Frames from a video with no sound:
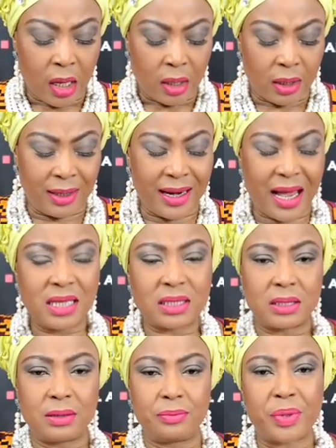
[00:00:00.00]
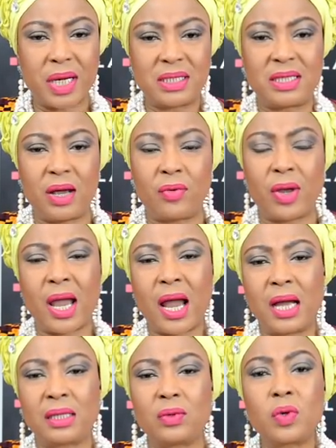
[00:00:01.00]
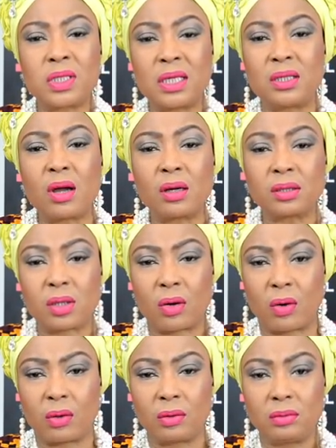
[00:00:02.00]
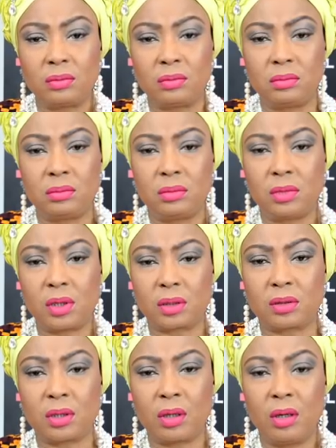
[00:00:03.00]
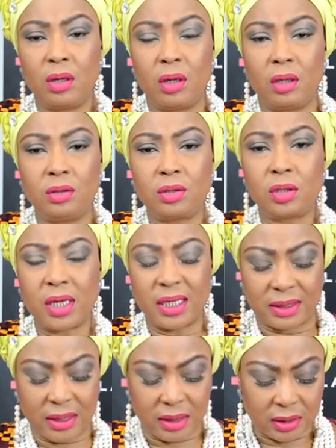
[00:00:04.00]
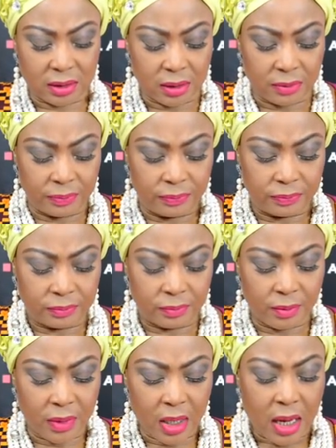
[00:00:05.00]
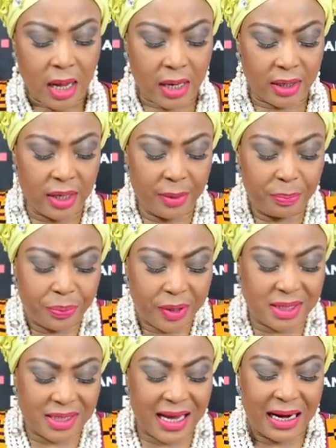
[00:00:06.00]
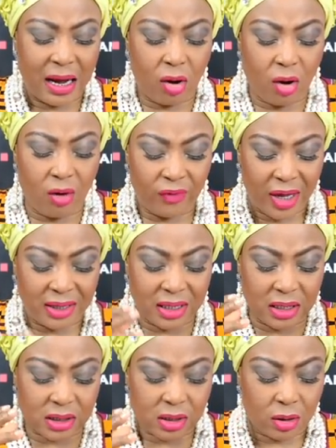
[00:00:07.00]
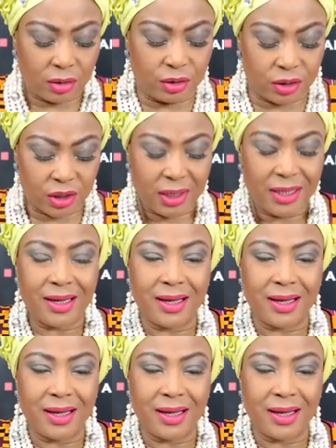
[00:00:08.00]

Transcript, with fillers: the last president we had was a doctor, Dr. Jonathan. And he presided over this country